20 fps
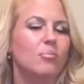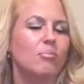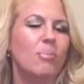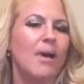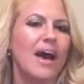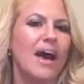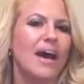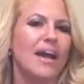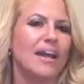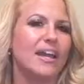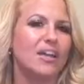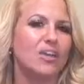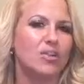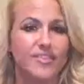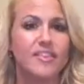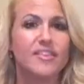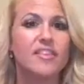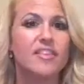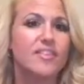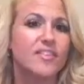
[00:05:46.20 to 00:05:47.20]
by
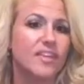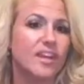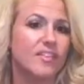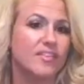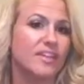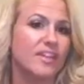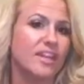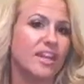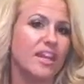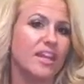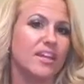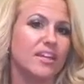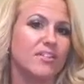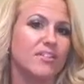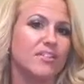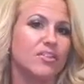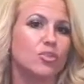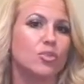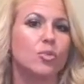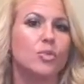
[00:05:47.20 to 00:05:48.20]
synthesizing and
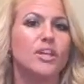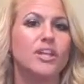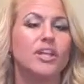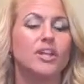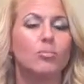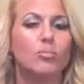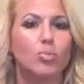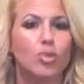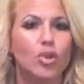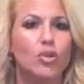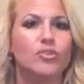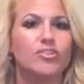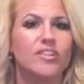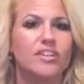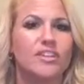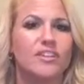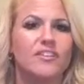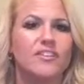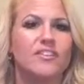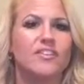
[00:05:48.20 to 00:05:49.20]
secreting
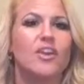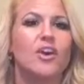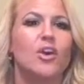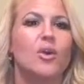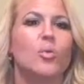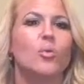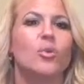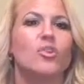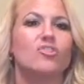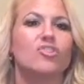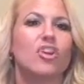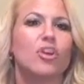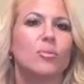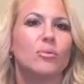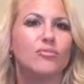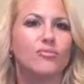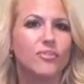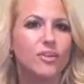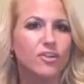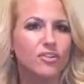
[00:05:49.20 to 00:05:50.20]
proteins, which are
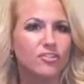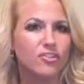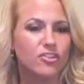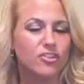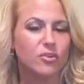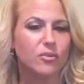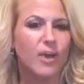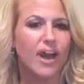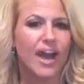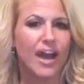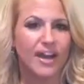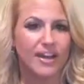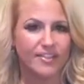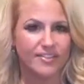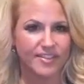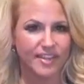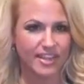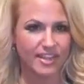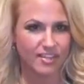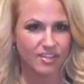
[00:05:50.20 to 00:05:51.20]
referred to as
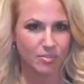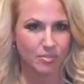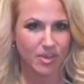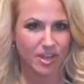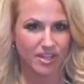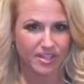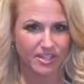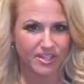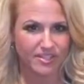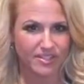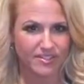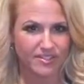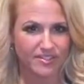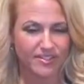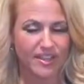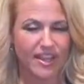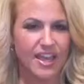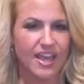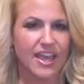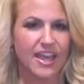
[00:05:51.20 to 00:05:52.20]
antibodies.
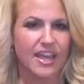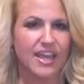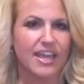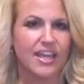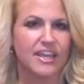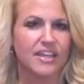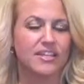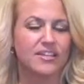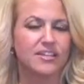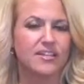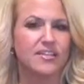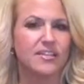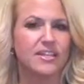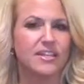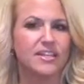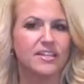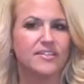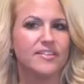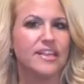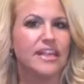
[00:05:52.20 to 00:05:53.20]
And
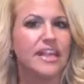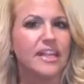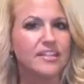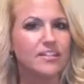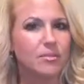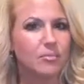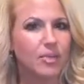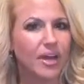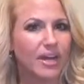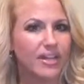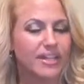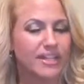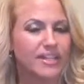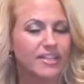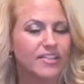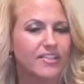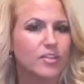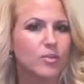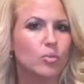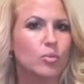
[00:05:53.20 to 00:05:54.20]
these
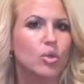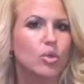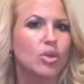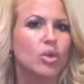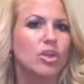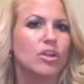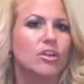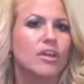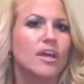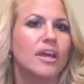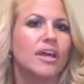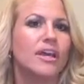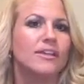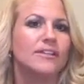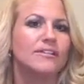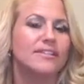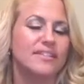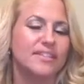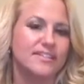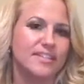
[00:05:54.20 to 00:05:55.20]
antibodies will
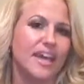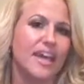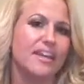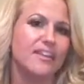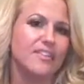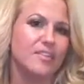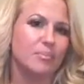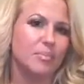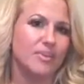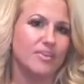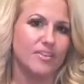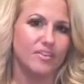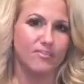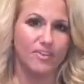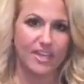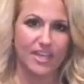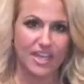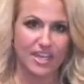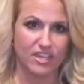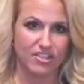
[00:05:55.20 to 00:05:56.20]
detect
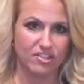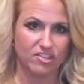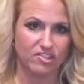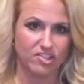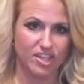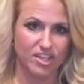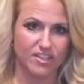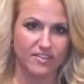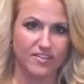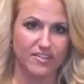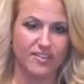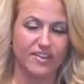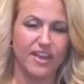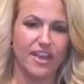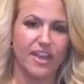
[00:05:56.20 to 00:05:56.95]
specific antigens